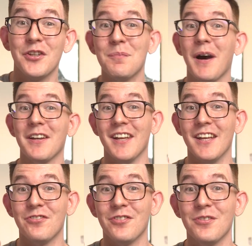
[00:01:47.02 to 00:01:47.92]
you about an
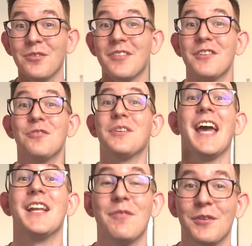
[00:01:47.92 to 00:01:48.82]
issue that you
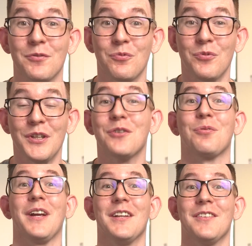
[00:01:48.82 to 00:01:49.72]
can't even
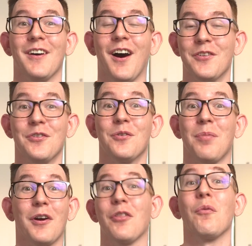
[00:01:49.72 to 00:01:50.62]
recreate on your
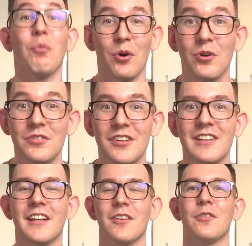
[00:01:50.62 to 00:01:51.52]
part of the world,
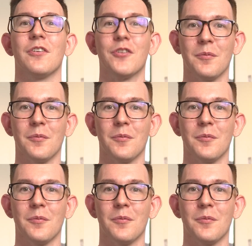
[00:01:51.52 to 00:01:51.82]
let alone on your